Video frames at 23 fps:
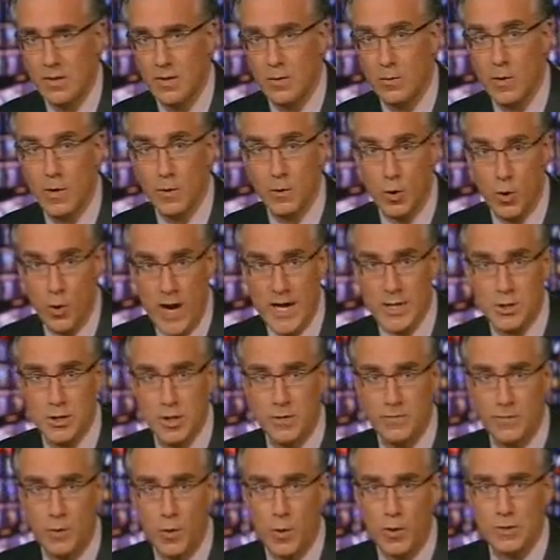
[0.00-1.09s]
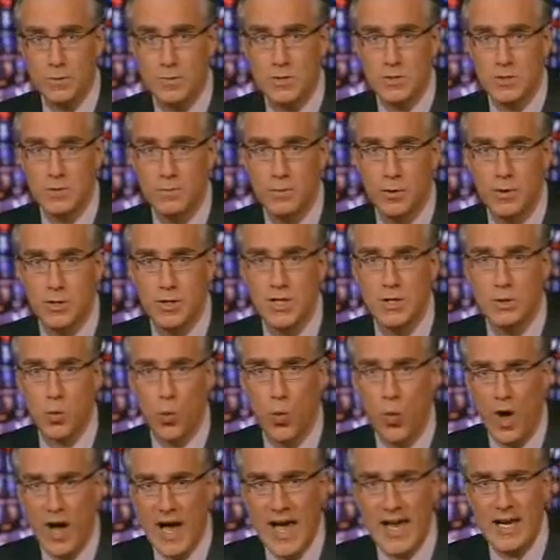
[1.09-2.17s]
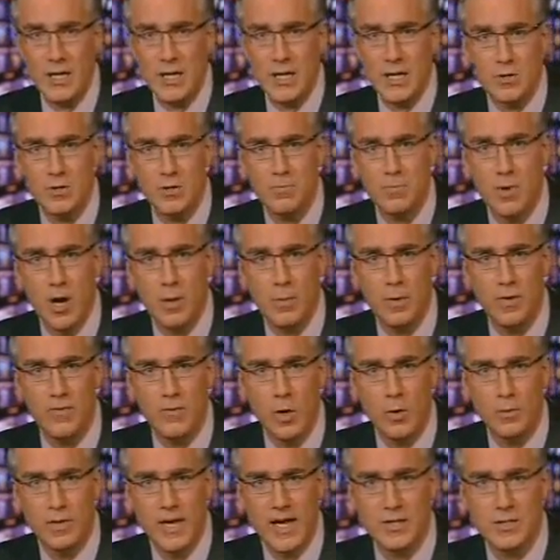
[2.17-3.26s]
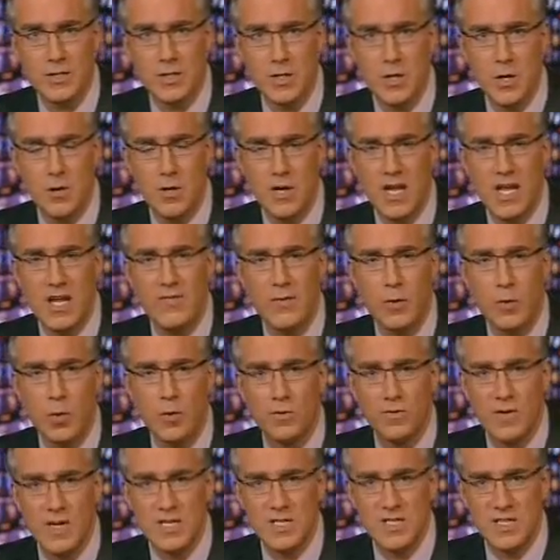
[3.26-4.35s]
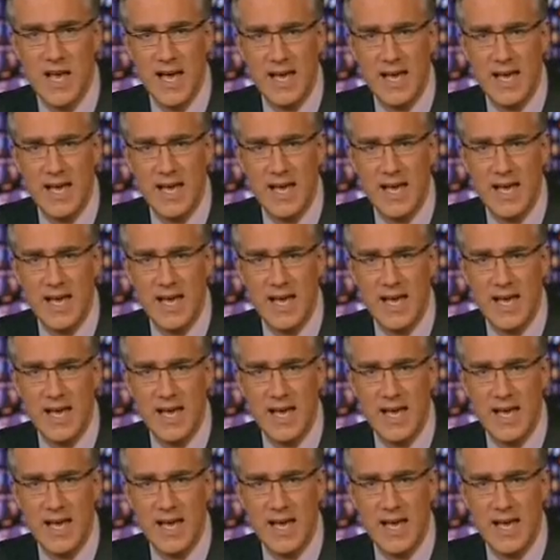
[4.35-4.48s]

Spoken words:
The real question, of course, Mr. Bush, is why did your Department of Homeland Security even release